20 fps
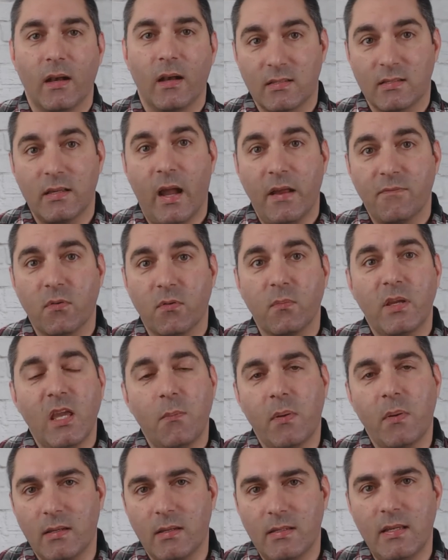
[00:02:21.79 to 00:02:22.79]
Aside from
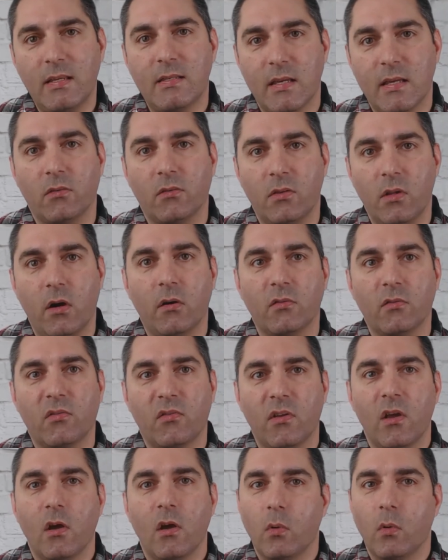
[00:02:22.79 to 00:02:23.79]
keeping detailed
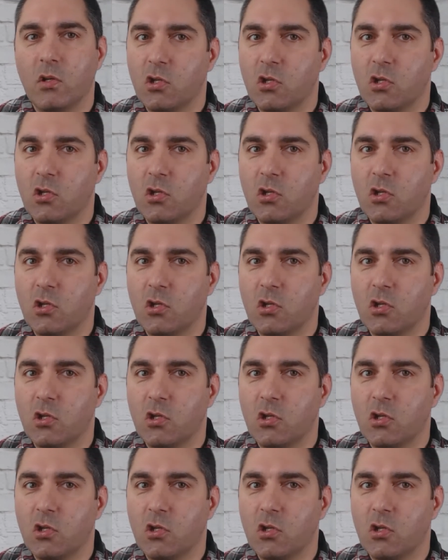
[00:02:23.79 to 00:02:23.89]
notes,